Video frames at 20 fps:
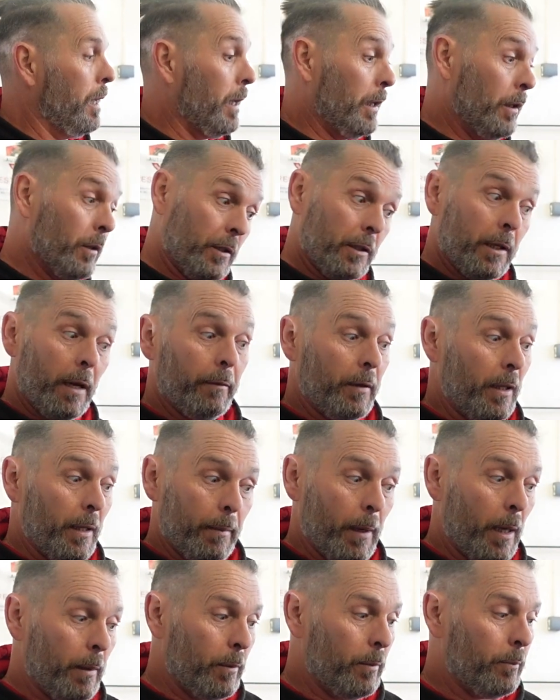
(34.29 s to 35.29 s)
It looks lovely at the
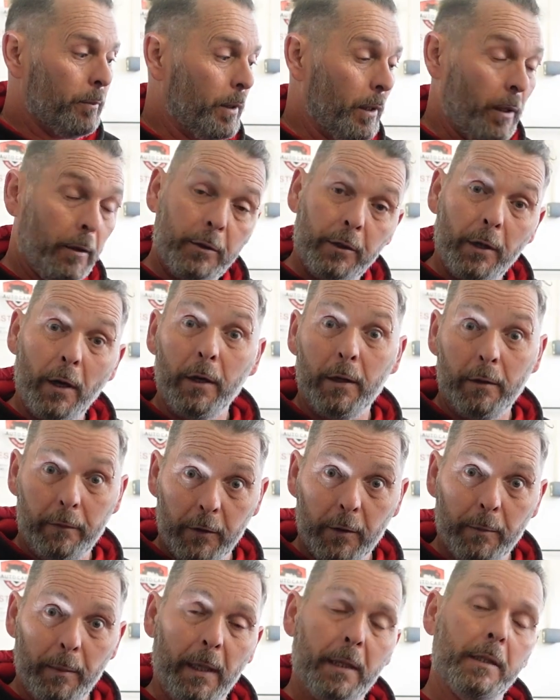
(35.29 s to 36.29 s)
moment, but I'll show you in a
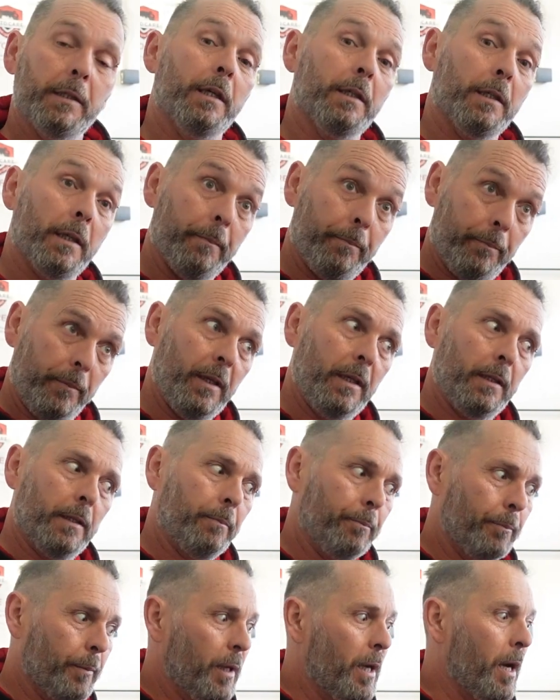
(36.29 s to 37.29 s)
few minutes. There's
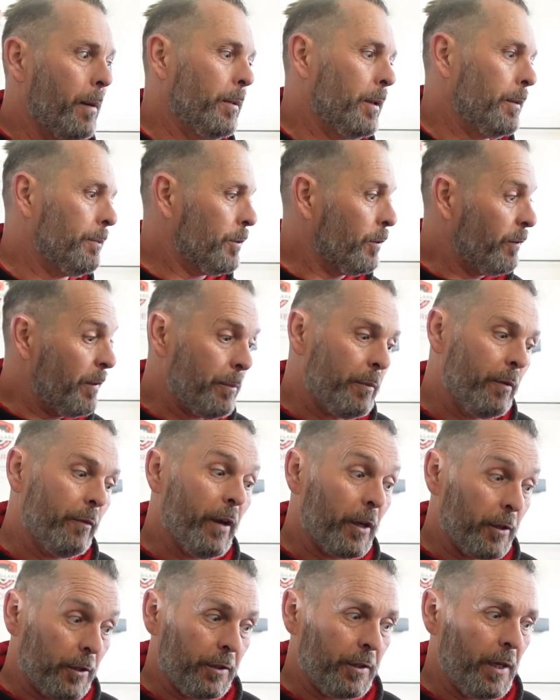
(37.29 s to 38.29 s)
a couple of
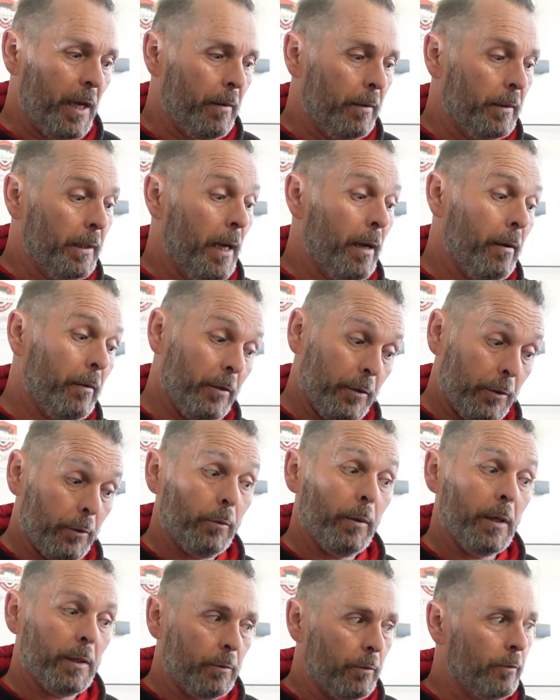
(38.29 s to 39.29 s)
imperfections here and there, as you
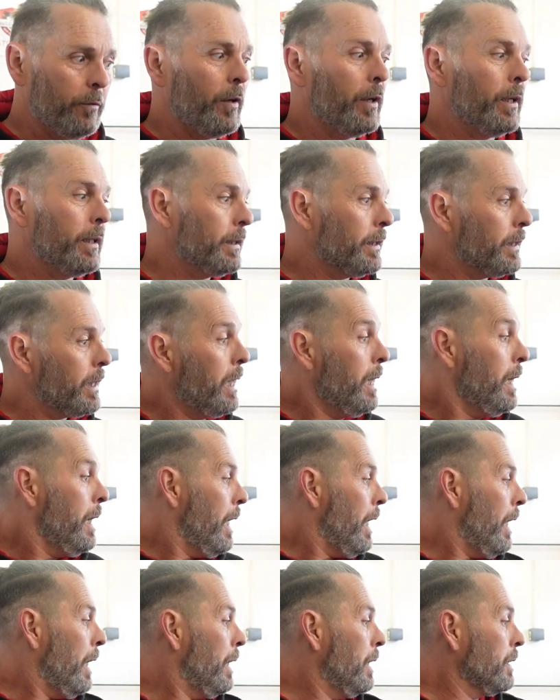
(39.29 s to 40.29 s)
always will find.
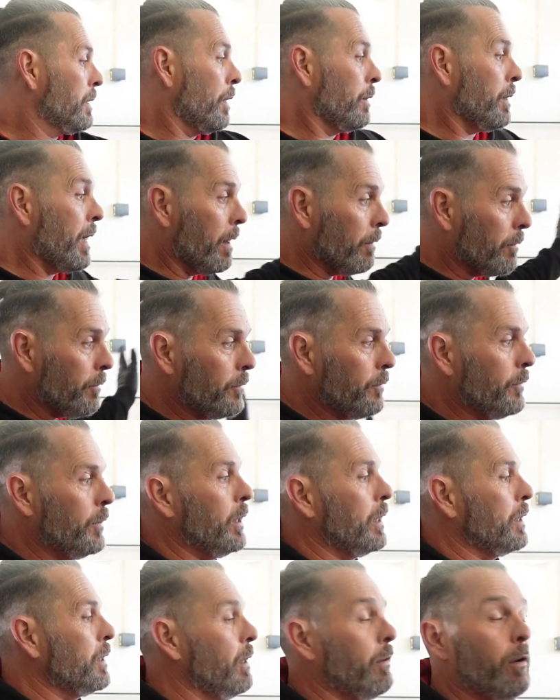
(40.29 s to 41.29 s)
So yeah,
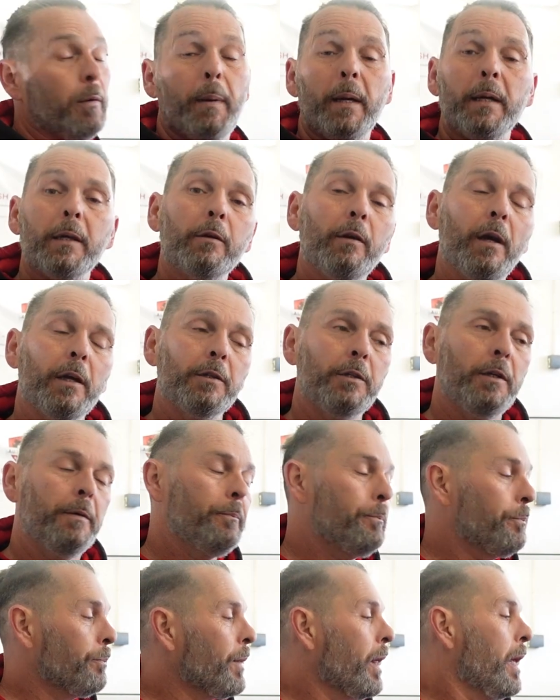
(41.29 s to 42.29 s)
full exterior paint
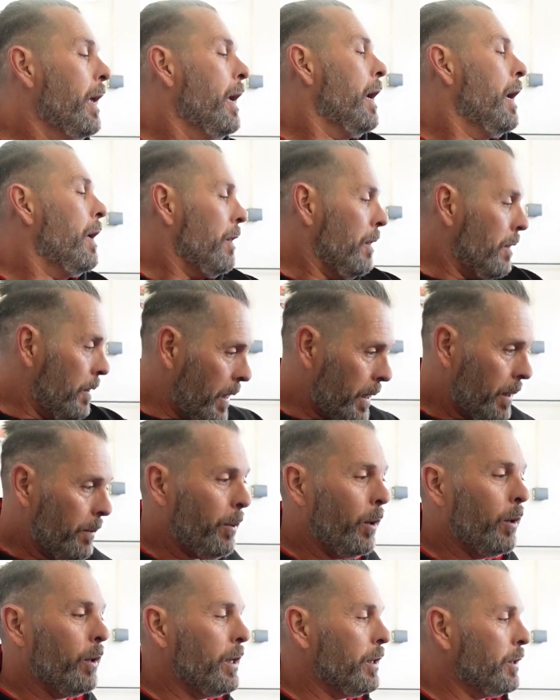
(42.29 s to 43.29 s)
correction, then
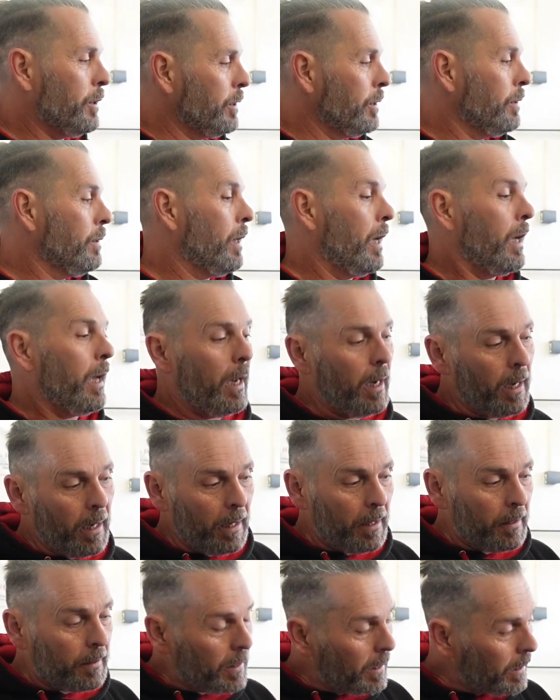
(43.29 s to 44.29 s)
a polish,
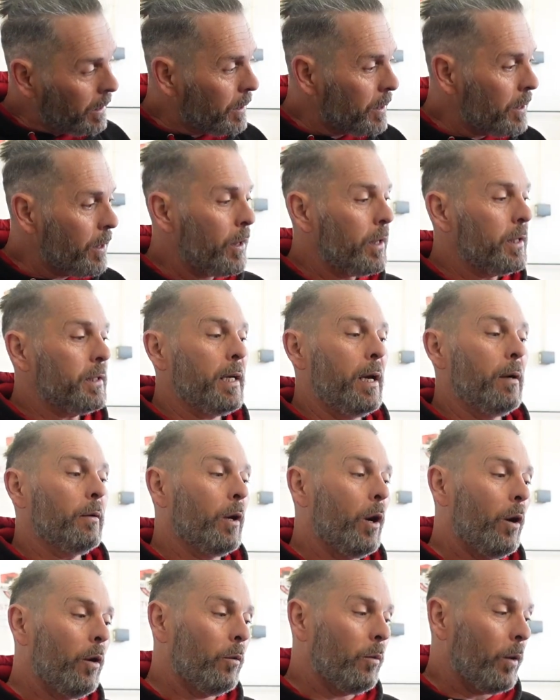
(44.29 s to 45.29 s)
then a nice
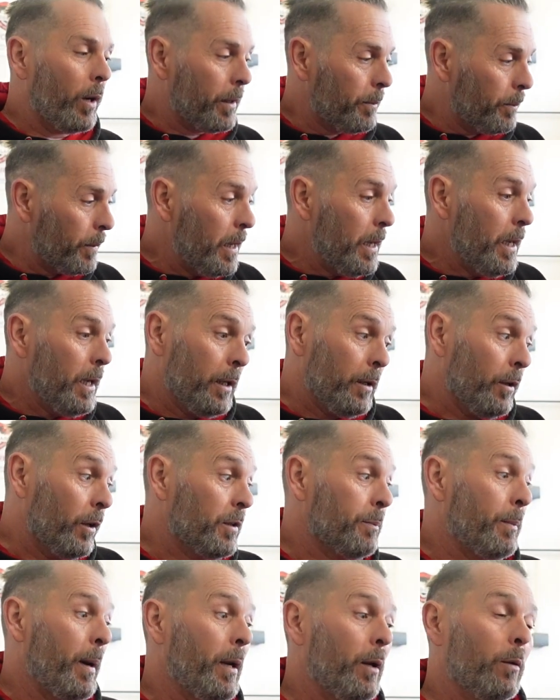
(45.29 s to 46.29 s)
alcohol wipe,
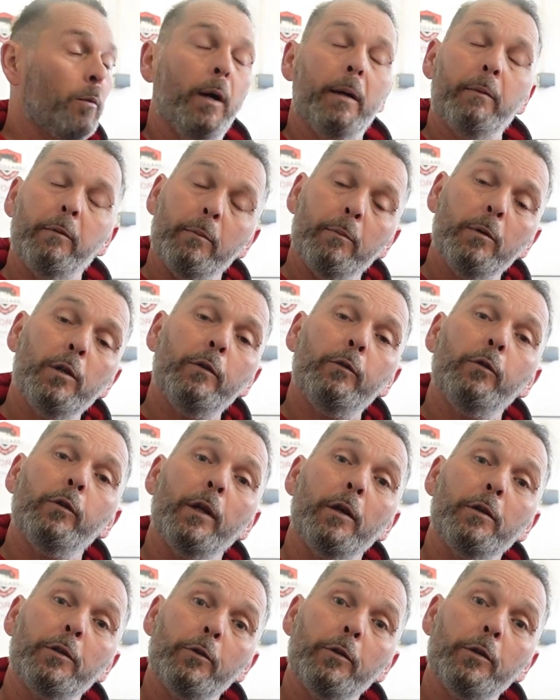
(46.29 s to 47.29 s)
nice panel wipe, remove all
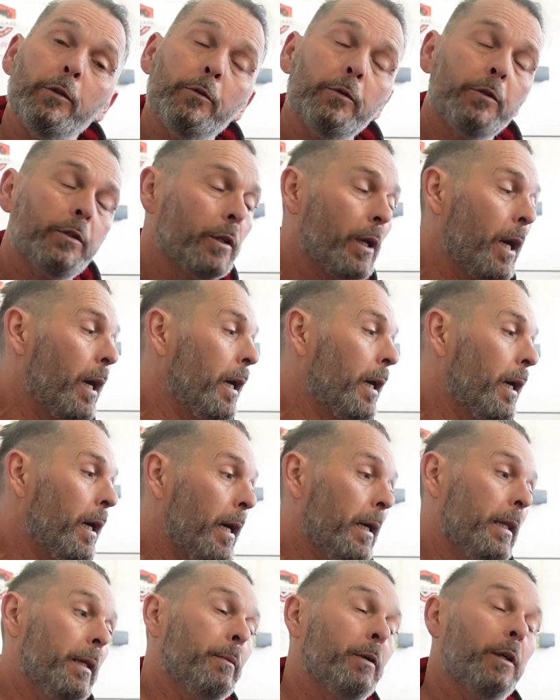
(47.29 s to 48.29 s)
those oils,
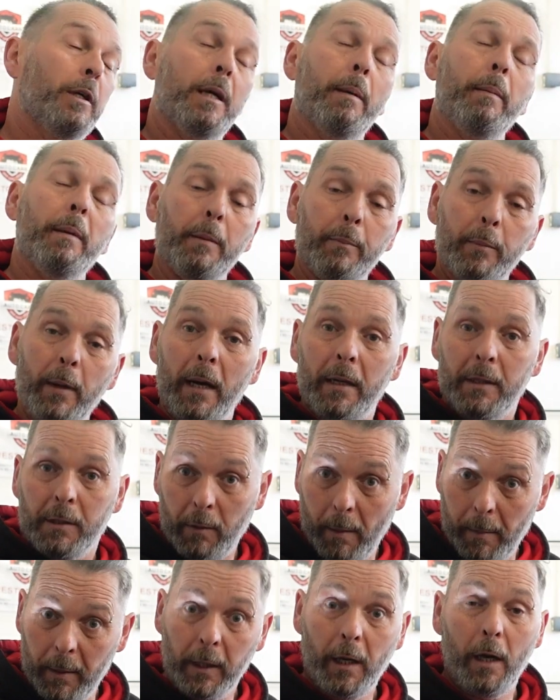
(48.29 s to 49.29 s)
and then we can come in and put our
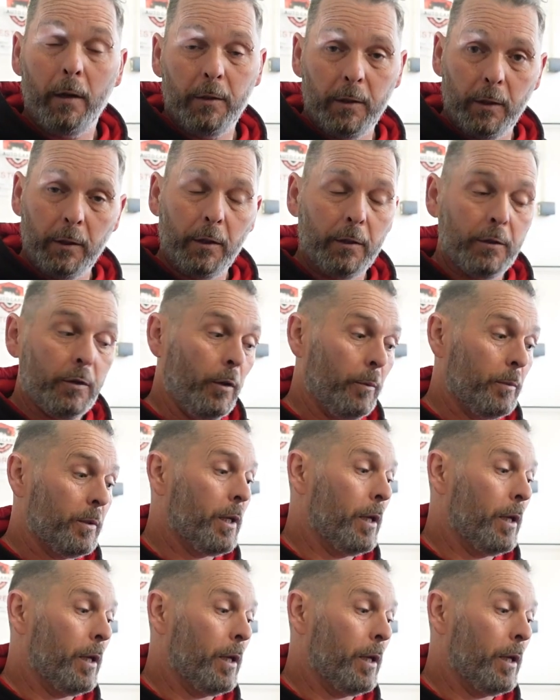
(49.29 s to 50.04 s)
ceramic coating on the top.